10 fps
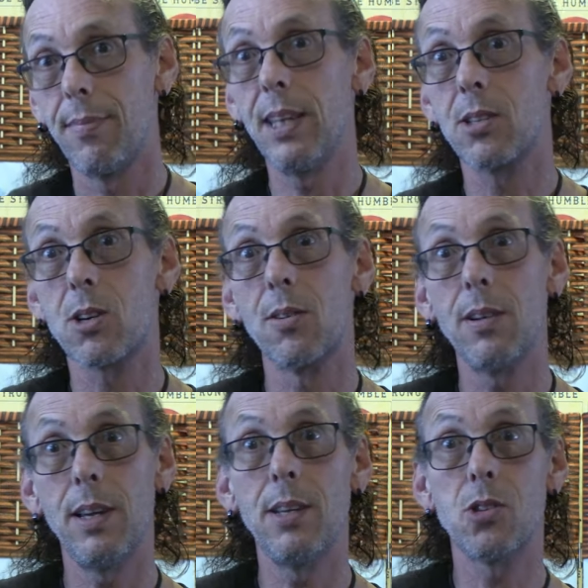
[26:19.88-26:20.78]
in
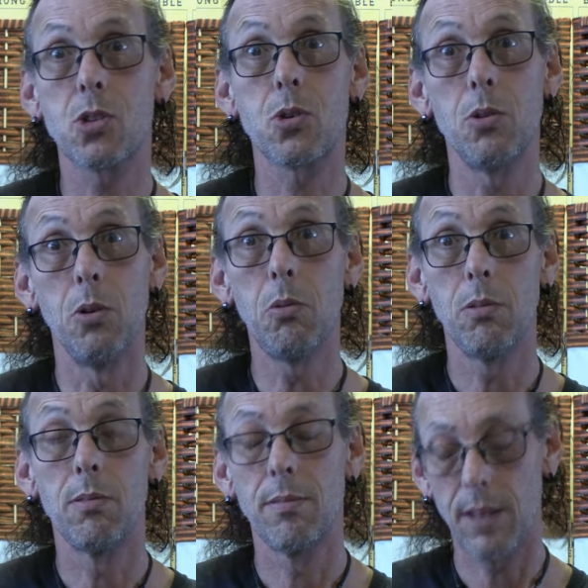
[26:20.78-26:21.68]
turn, is true
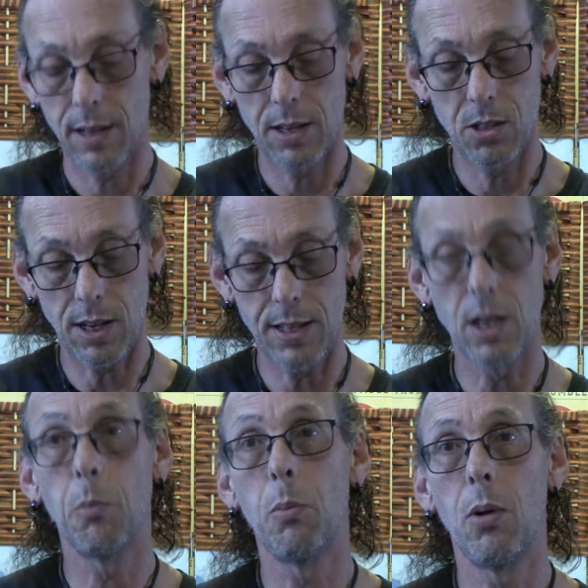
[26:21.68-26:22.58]
it is a
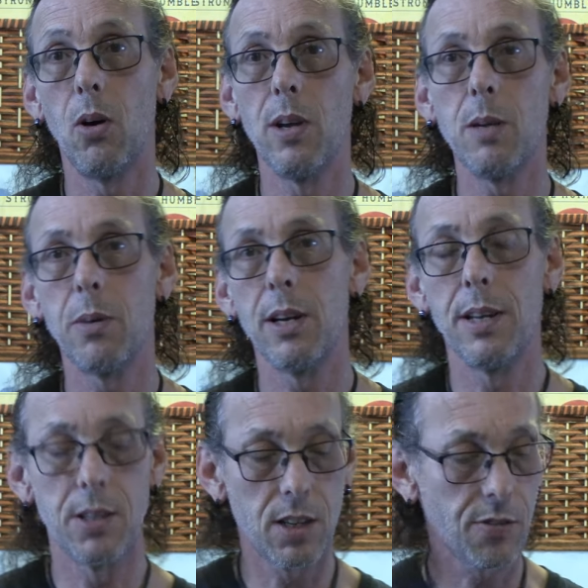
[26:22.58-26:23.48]
double bohi, but in
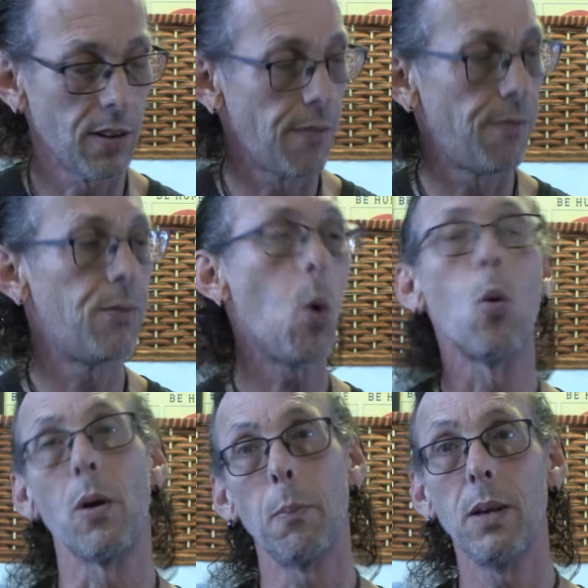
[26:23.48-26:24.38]
a different
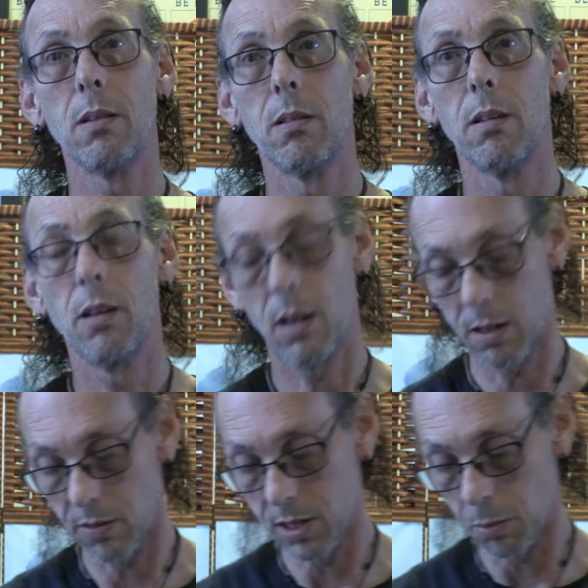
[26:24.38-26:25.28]
form
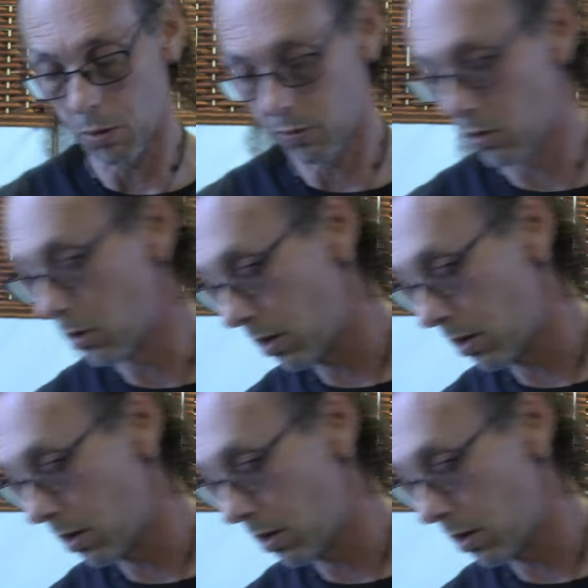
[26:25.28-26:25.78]
of a double for,